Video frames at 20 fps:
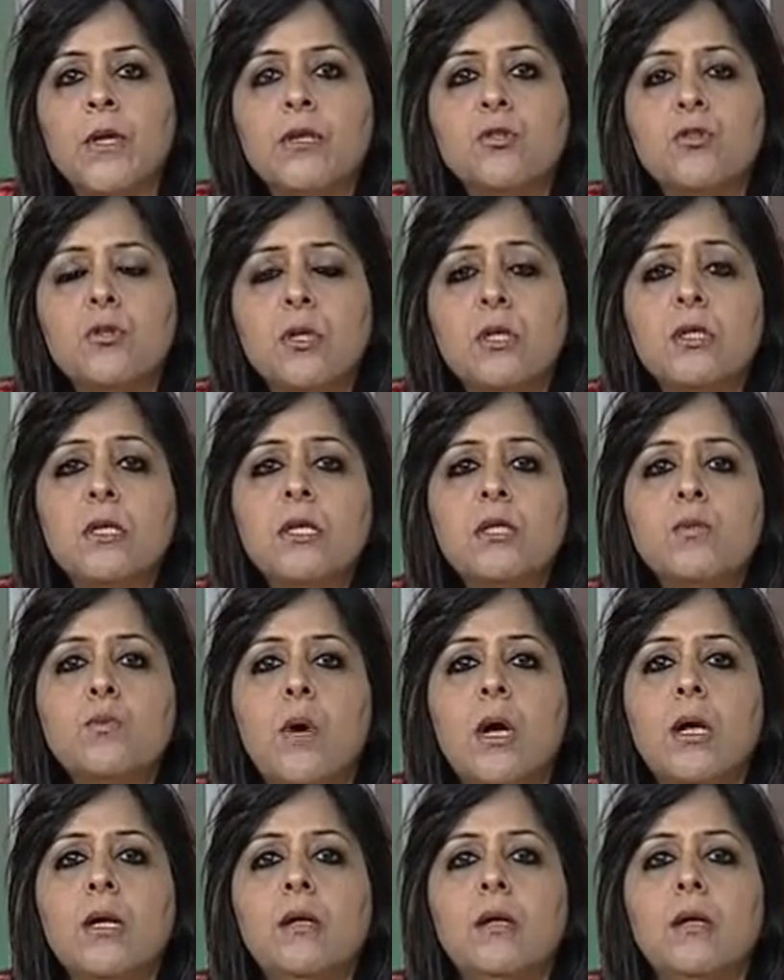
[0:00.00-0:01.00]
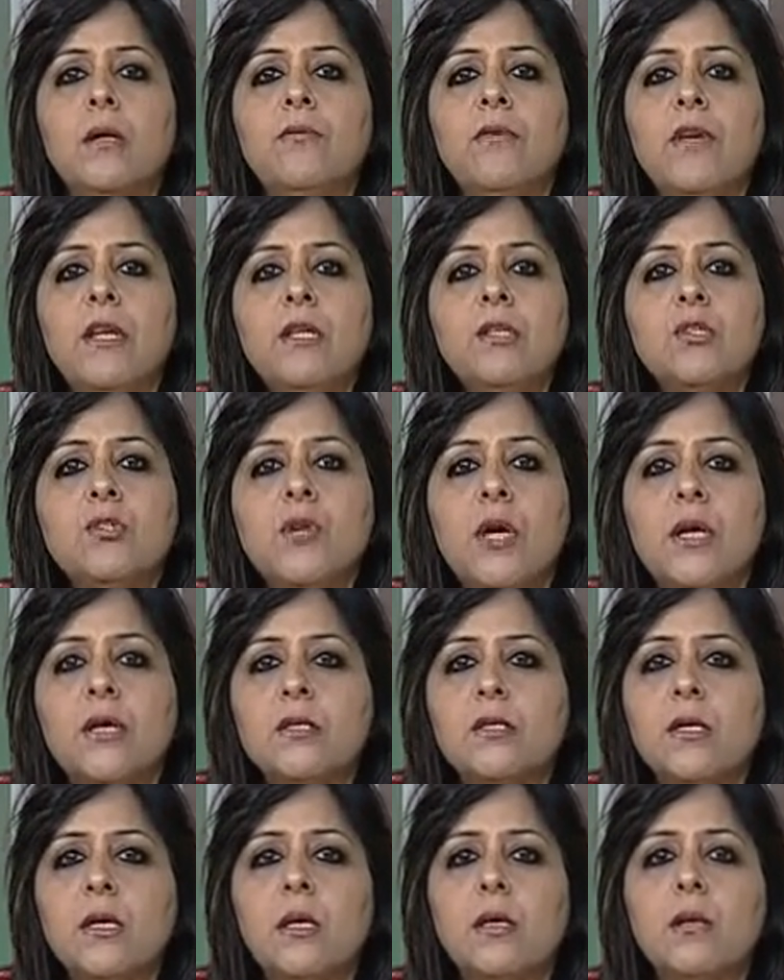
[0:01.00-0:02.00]
So this is what a very
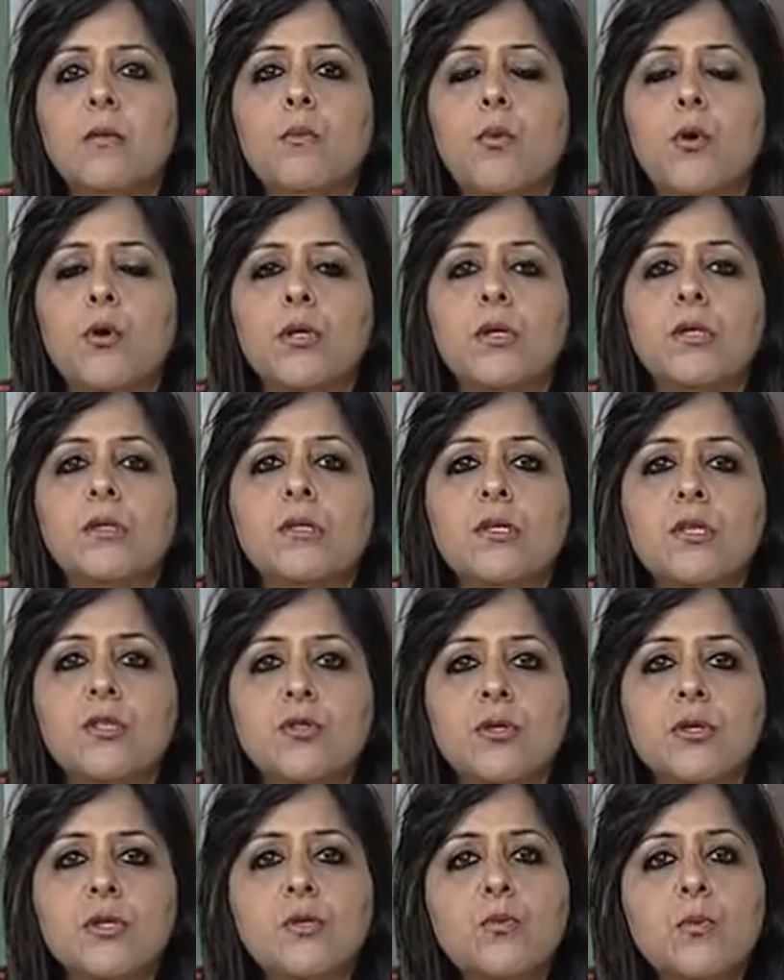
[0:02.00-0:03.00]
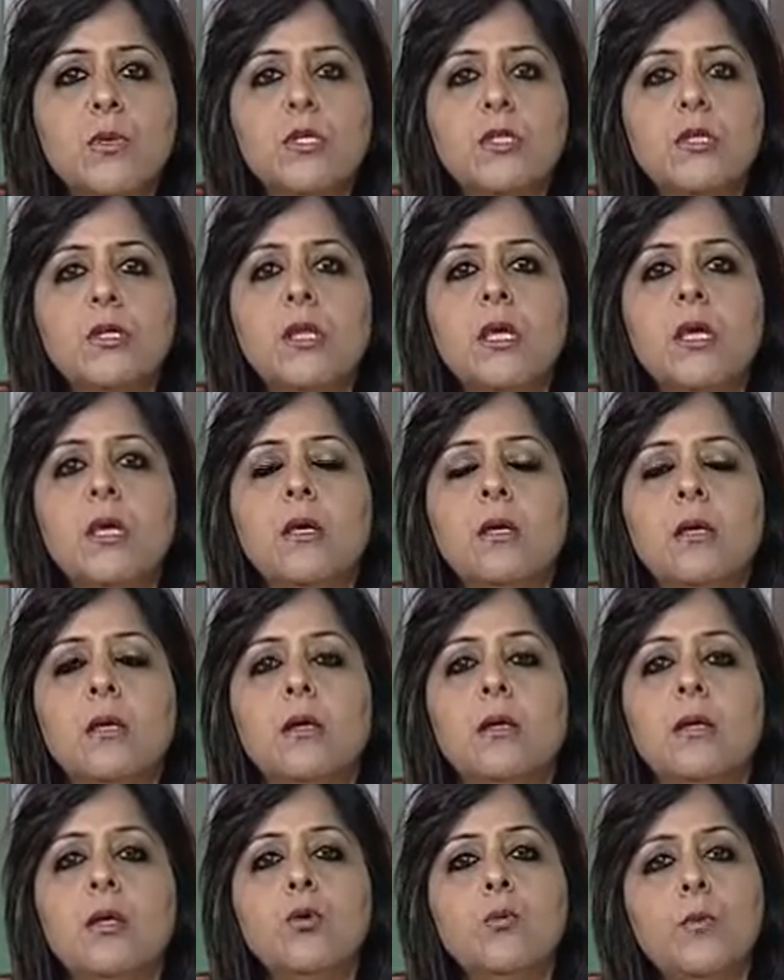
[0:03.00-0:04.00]
strategic and important decisions which the
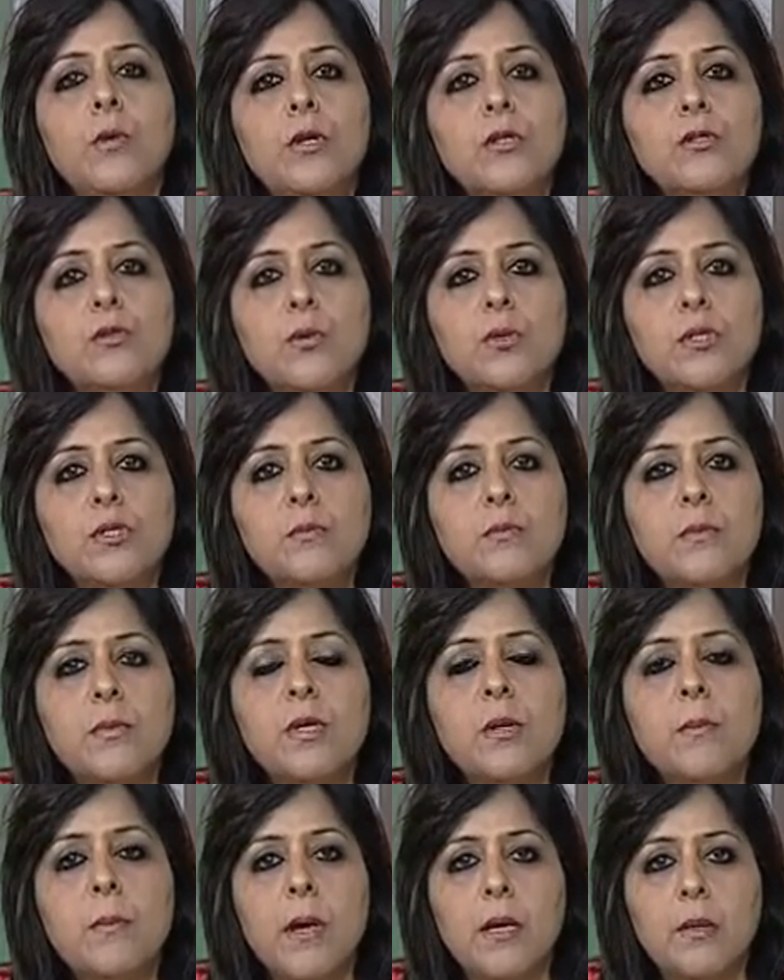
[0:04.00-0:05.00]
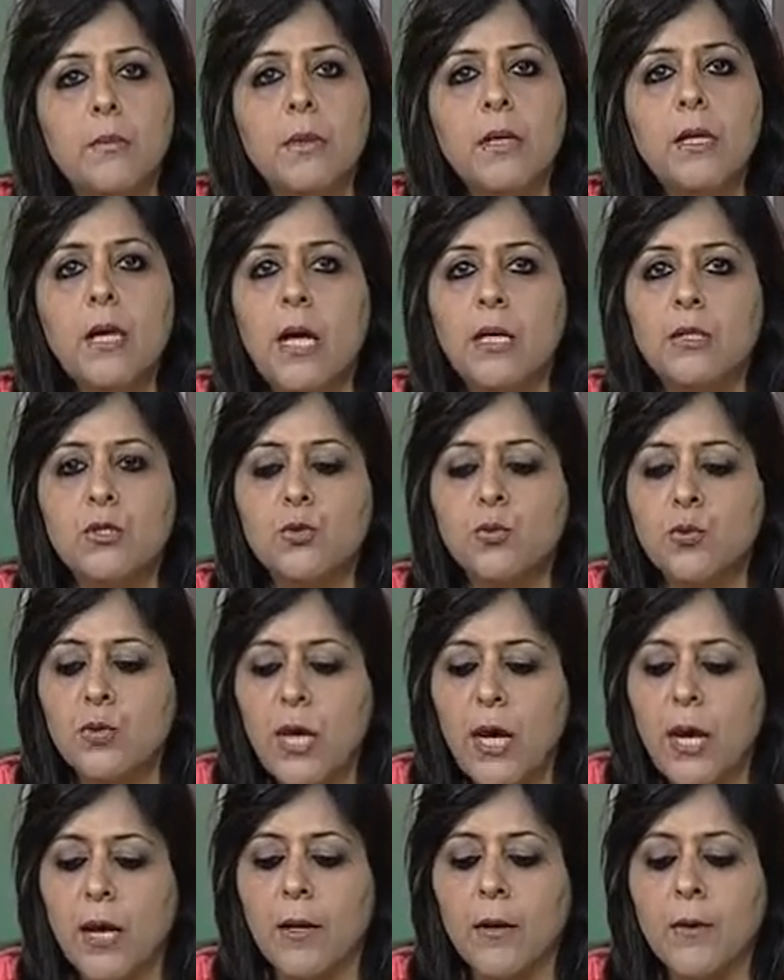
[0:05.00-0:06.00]
uh, human resource department has to
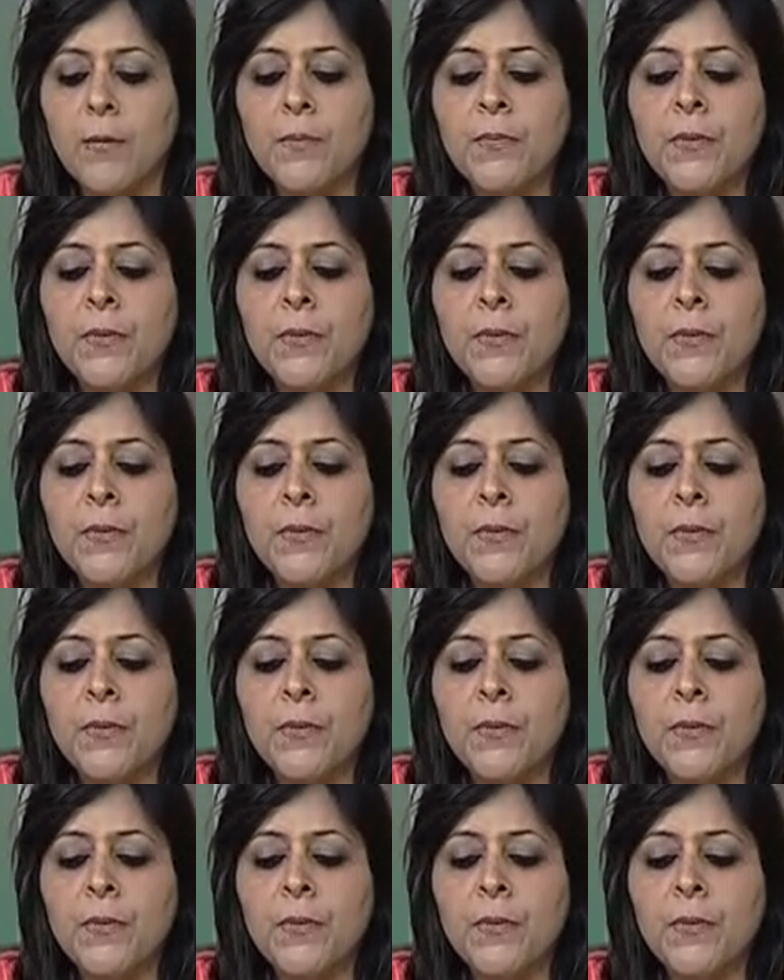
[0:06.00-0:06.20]
take.